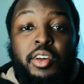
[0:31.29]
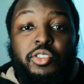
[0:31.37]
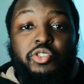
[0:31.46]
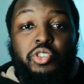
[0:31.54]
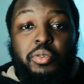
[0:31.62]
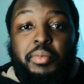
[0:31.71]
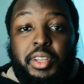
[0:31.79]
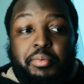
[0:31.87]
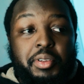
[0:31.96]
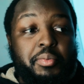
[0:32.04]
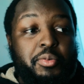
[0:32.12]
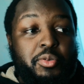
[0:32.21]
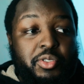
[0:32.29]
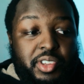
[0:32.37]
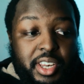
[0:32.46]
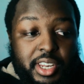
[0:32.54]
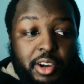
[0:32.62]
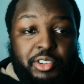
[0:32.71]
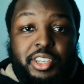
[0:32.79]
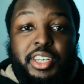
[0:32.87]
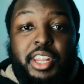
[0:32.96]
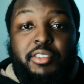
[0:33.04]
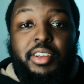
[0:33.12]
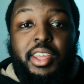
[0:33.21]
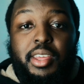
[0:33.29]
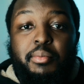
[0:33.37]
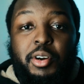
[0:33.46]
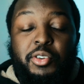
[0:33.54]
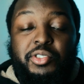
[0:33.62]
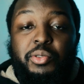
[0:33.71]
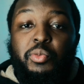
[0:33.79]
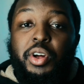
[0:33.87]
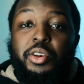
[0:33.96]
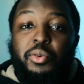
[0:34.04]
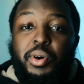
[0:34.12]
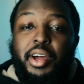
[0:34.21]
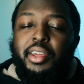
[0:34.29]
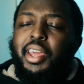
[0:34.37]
So many people send out generic emails and wonder why,